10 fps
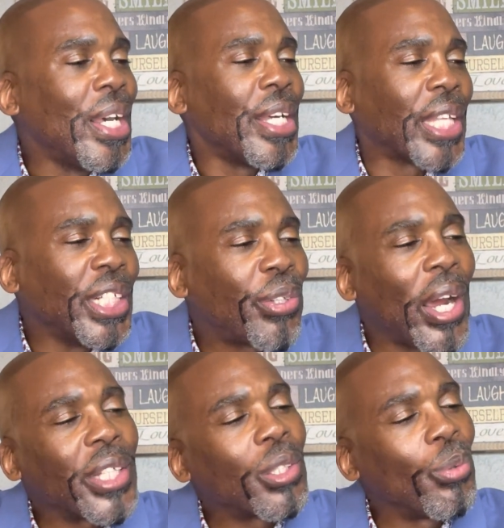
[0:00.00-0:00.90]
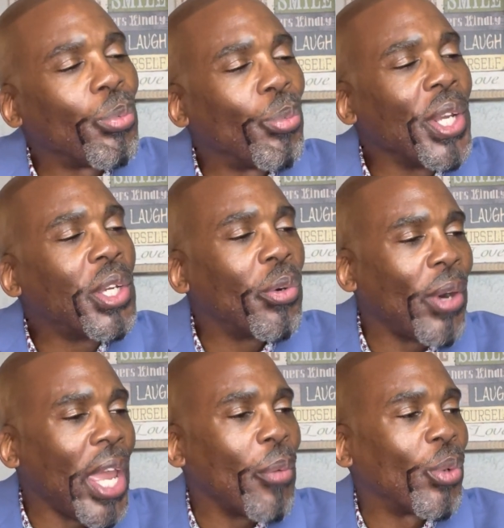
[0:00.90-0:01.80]
they tried to
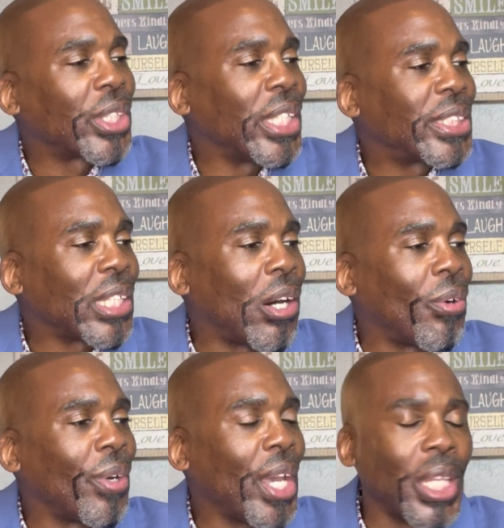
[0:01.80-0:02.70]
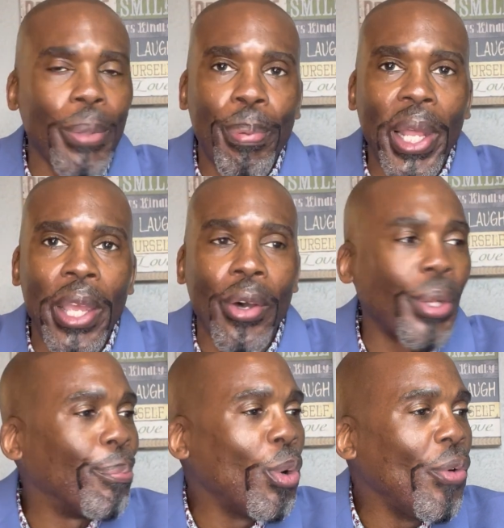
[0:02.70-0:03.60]
recreate what they saw in the play or the
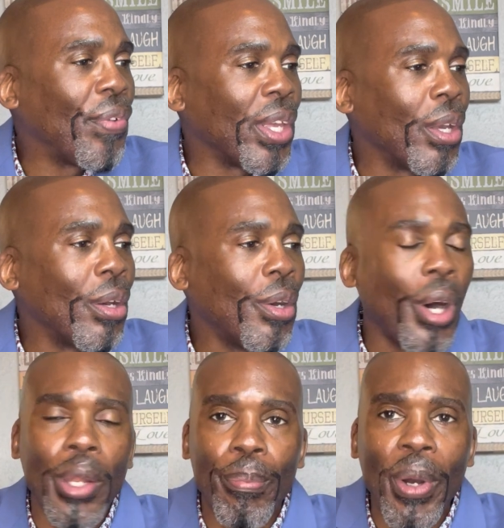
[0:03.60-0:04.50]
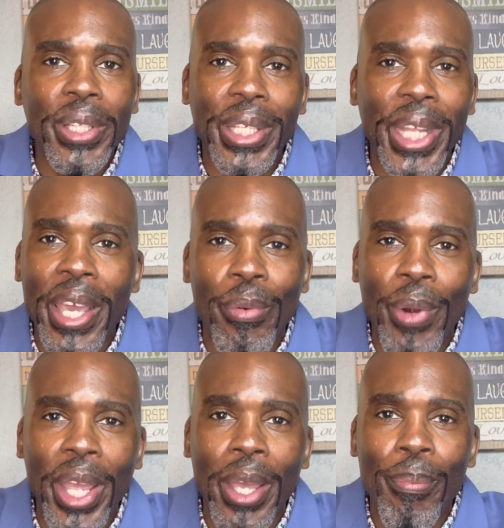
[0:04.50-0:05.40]
movie or the book that they have
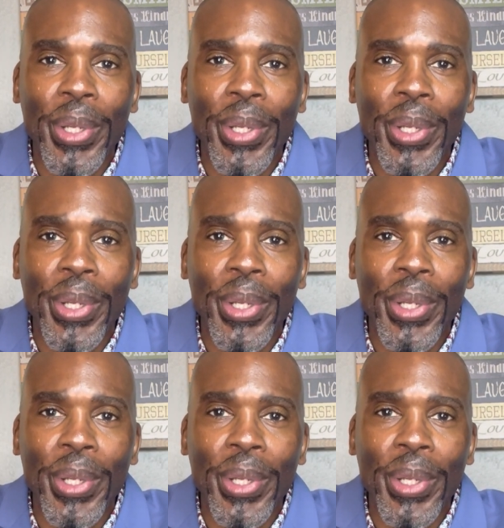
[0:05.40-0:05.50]
read.